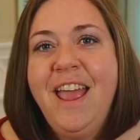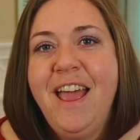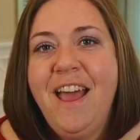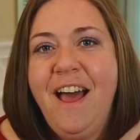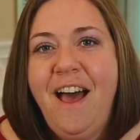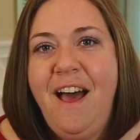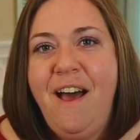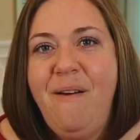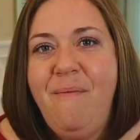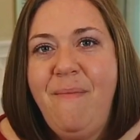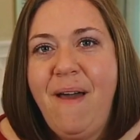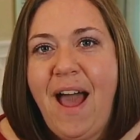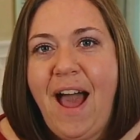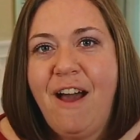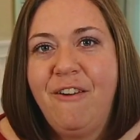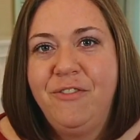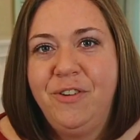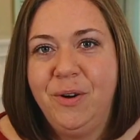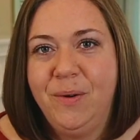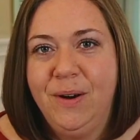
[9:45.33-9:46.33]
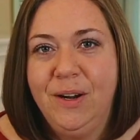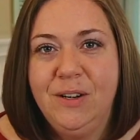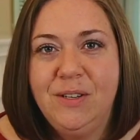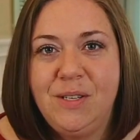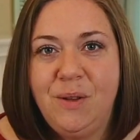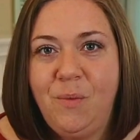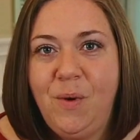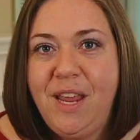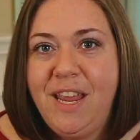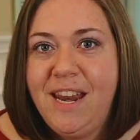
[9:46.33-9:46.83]
afterwards,
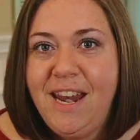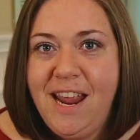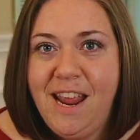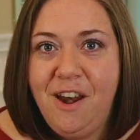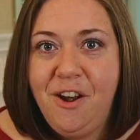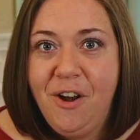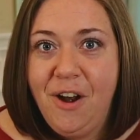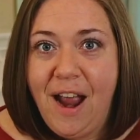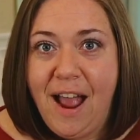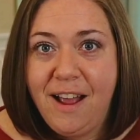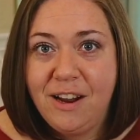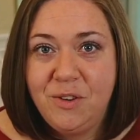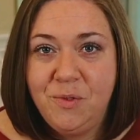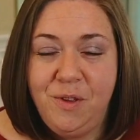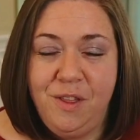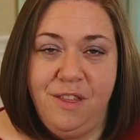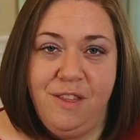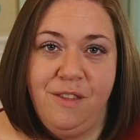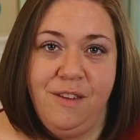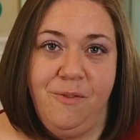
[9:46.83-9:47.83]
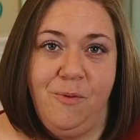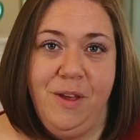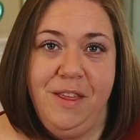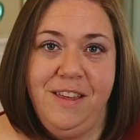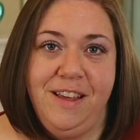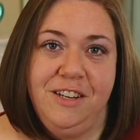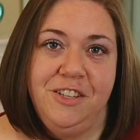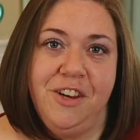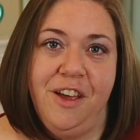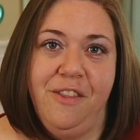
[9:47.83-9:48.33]
and we can interact with
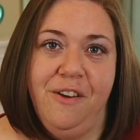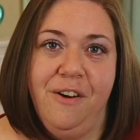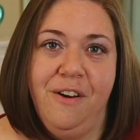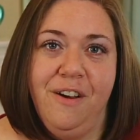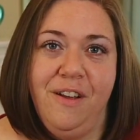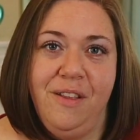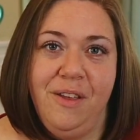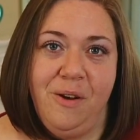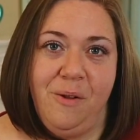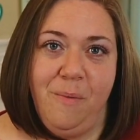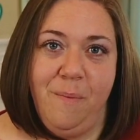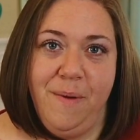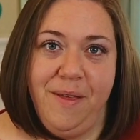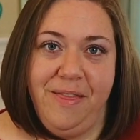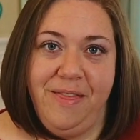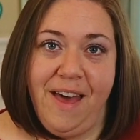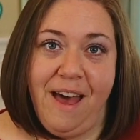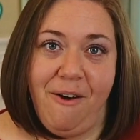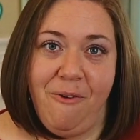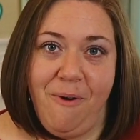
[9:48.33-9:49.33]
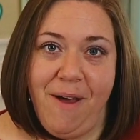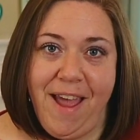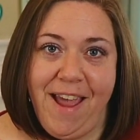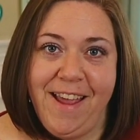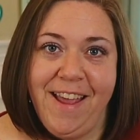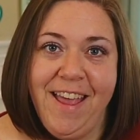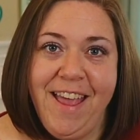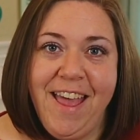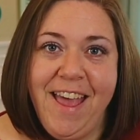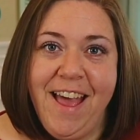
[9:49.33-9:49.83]
each other a little bit that
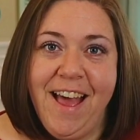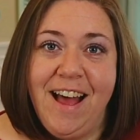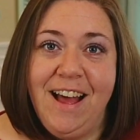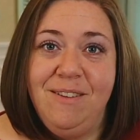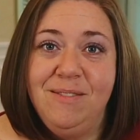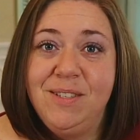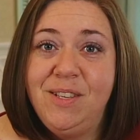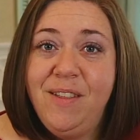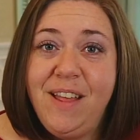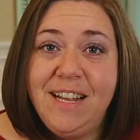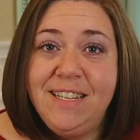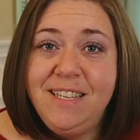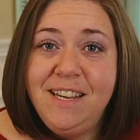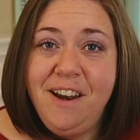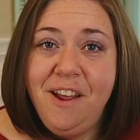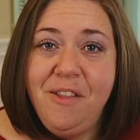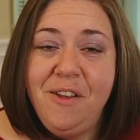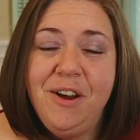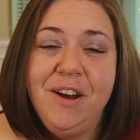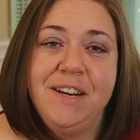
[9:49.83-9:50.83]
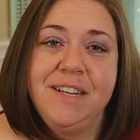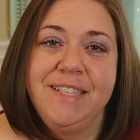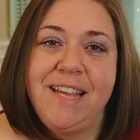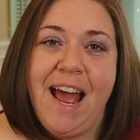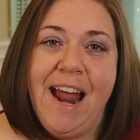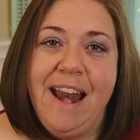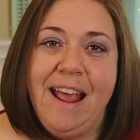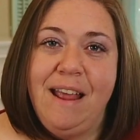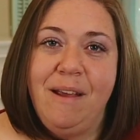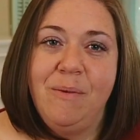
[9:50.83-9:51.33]
way. So that's another
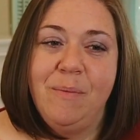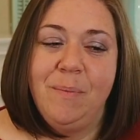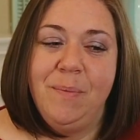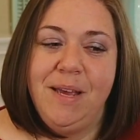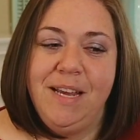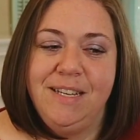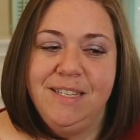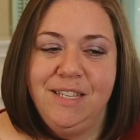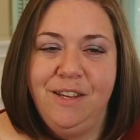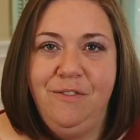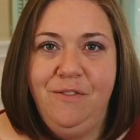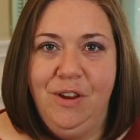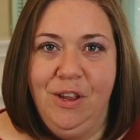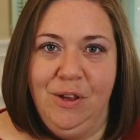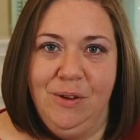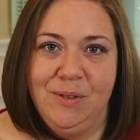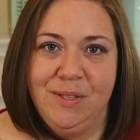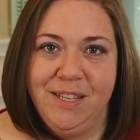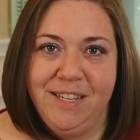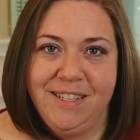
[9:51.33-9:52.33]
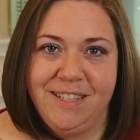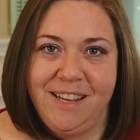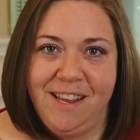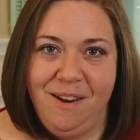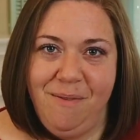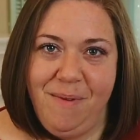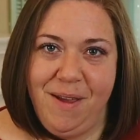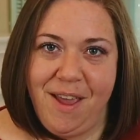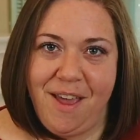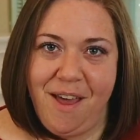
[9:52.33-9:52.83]
exciting piece of news that's going
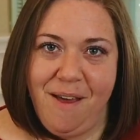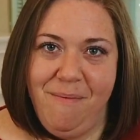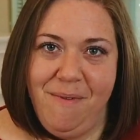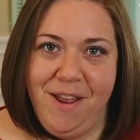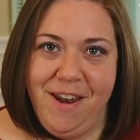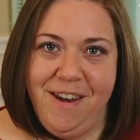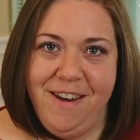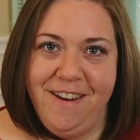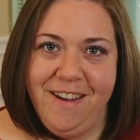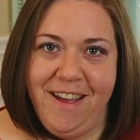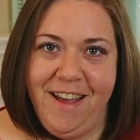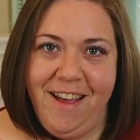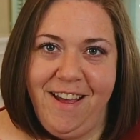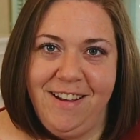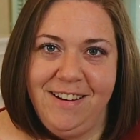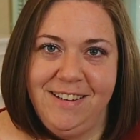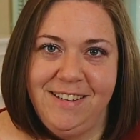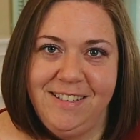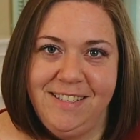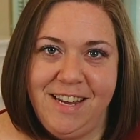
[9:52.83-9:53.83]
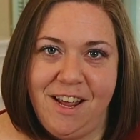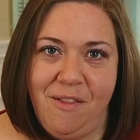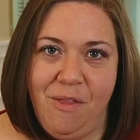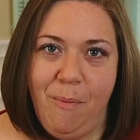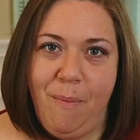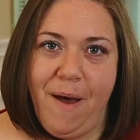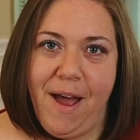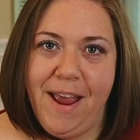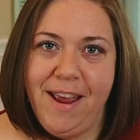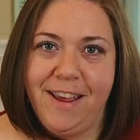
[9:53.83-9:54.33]
to be coming down the
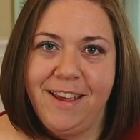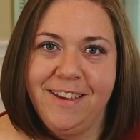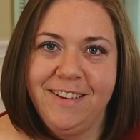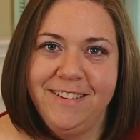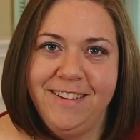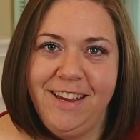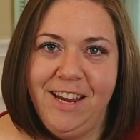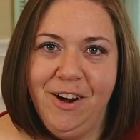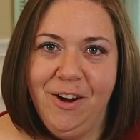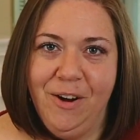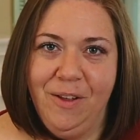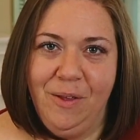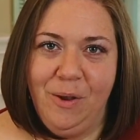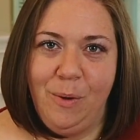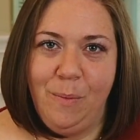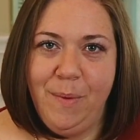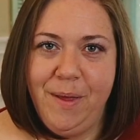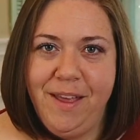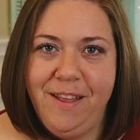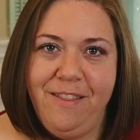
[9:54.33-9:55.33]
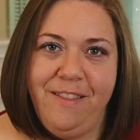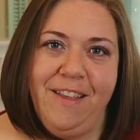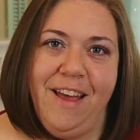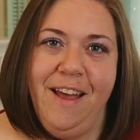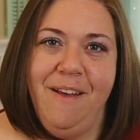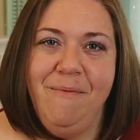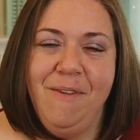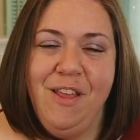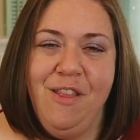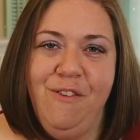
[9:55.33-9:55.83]
pike here a little bit
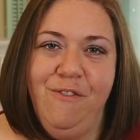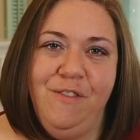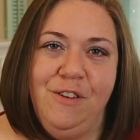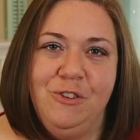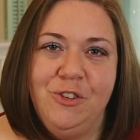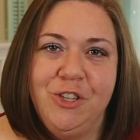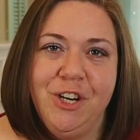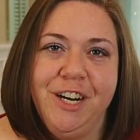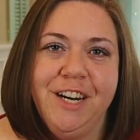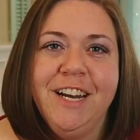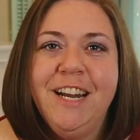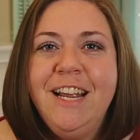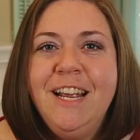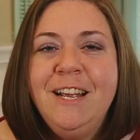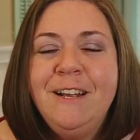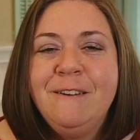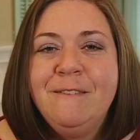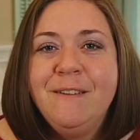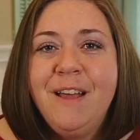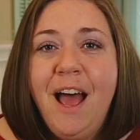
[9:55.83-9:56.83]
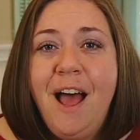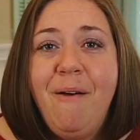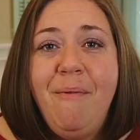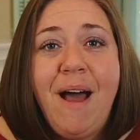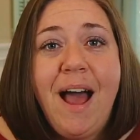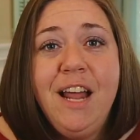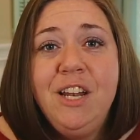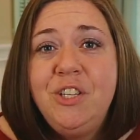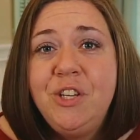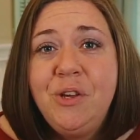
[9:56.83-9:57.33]
in the future.
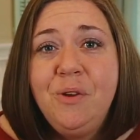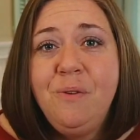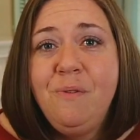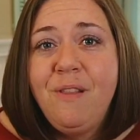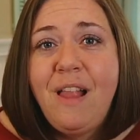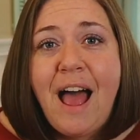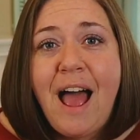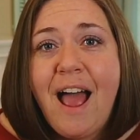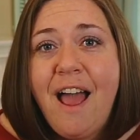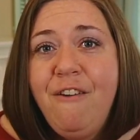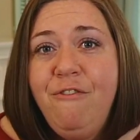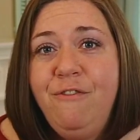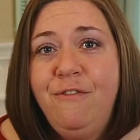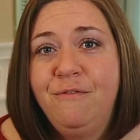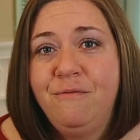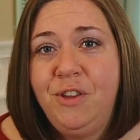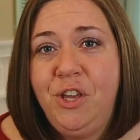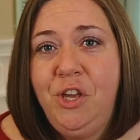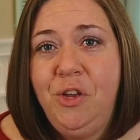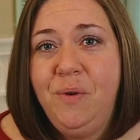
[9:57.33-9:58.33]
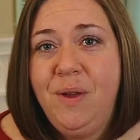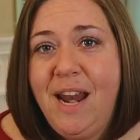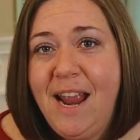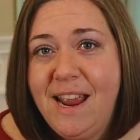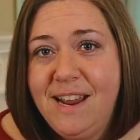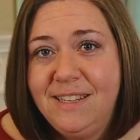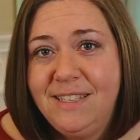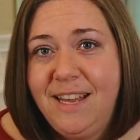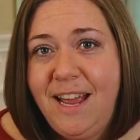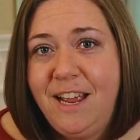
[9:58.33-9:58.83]
I do live
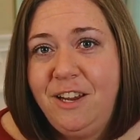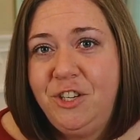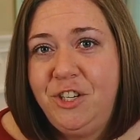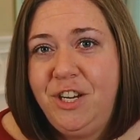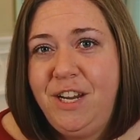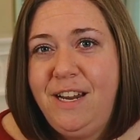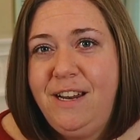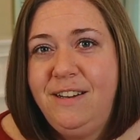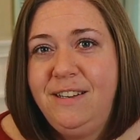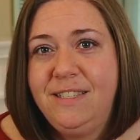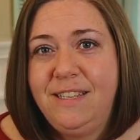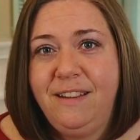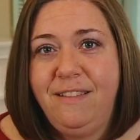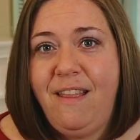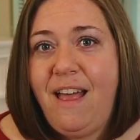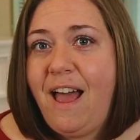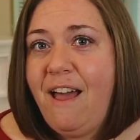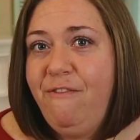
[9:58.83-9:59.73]
Q&A sessions and live